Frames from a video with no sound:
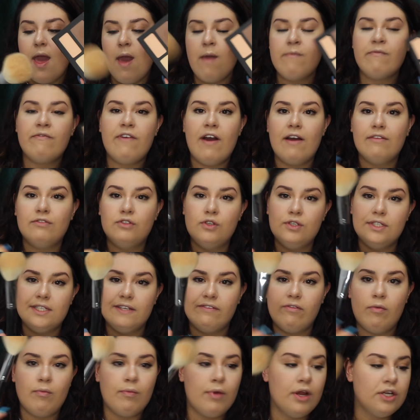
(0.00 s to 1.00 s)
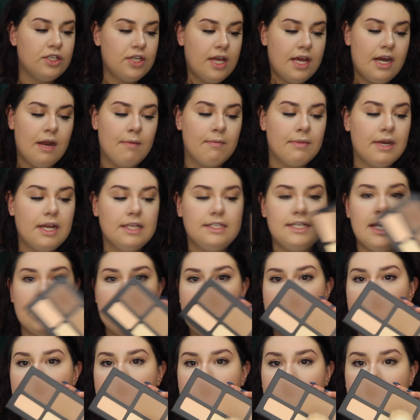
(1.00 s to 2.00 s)
M527 brush, and I'm going to
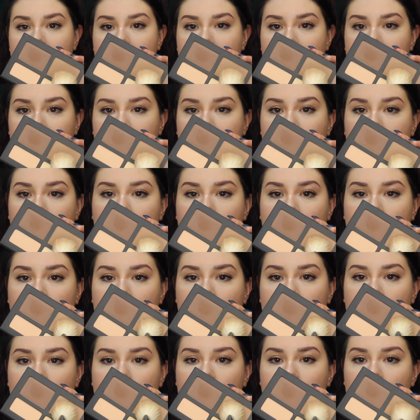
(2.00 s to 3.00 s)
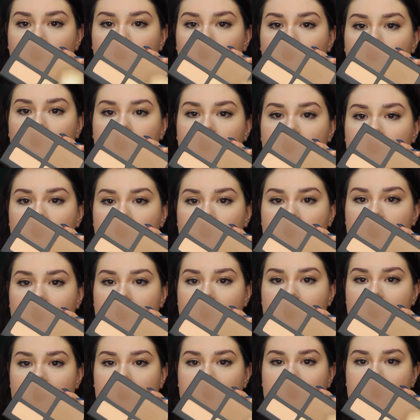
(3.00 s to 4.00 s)
take these two
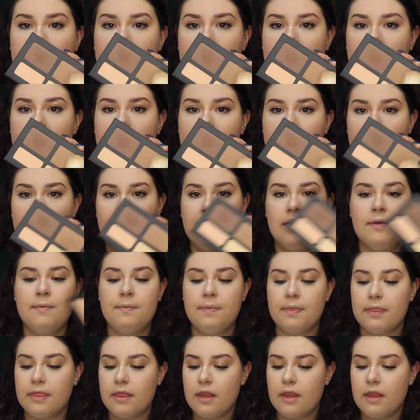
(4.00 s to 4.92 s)
shades here.